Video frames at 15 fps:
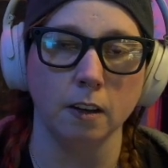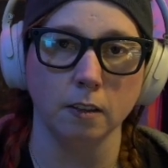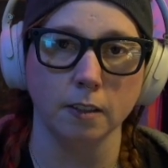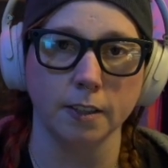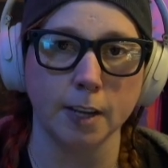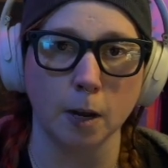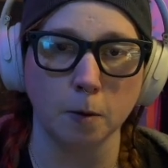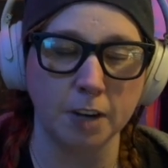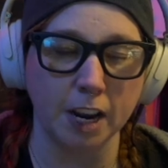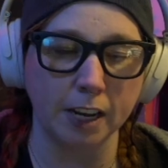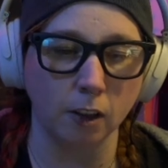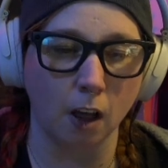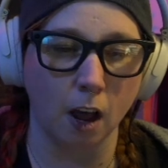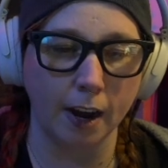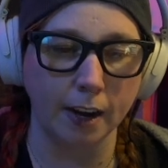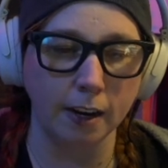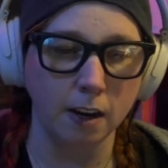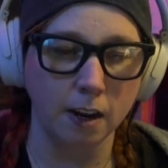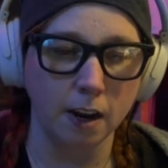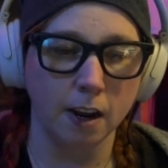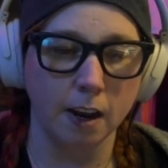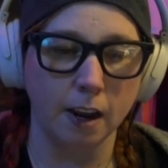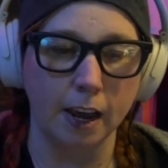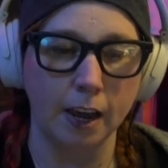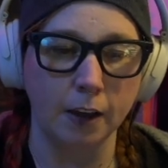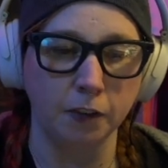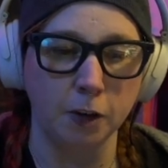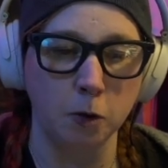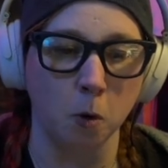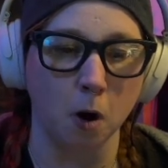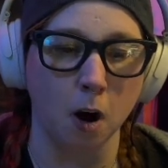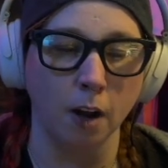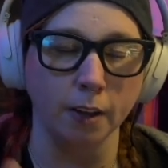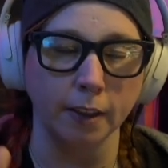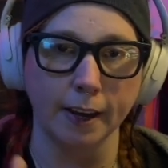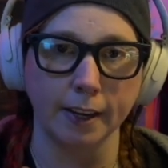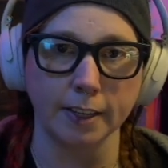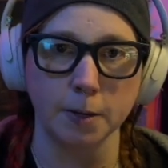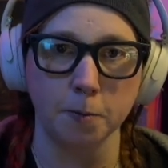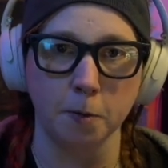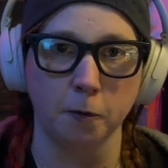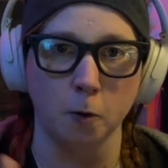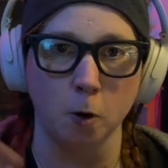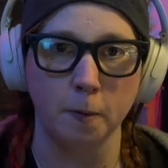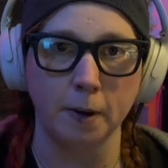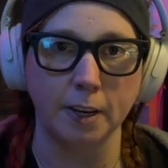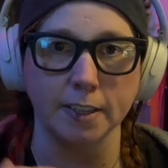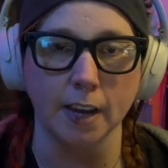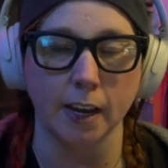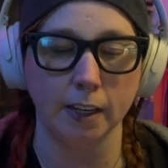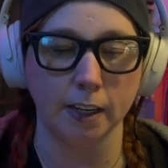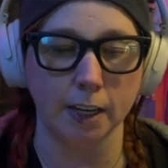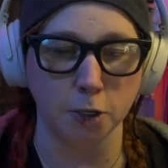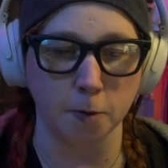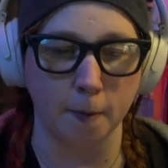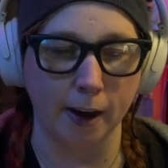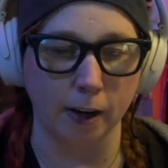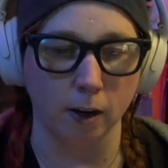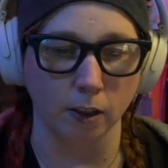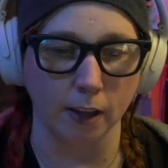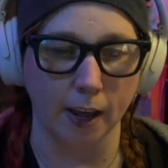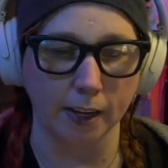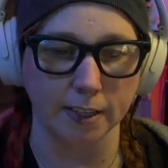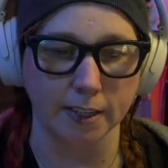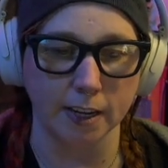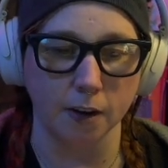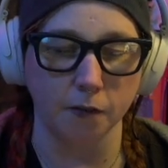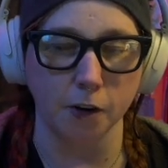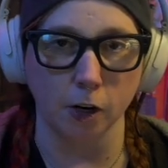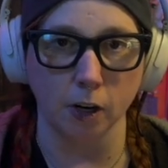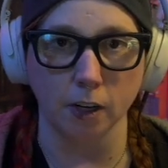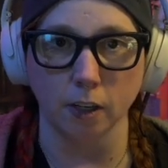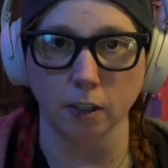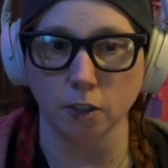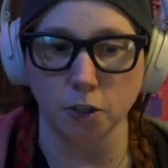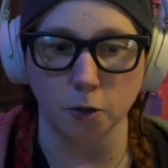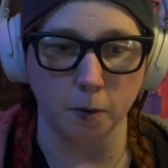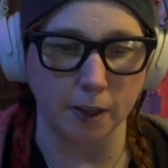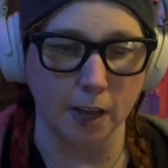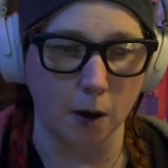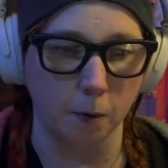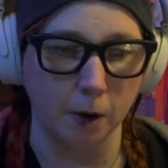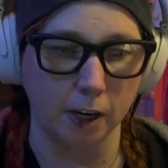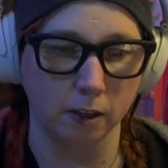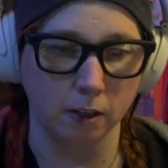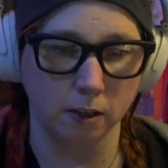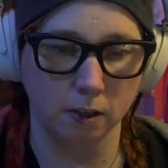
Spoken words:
subject line if you were on Legacy before, because I can get you back on Legacy if you're going to do it that way.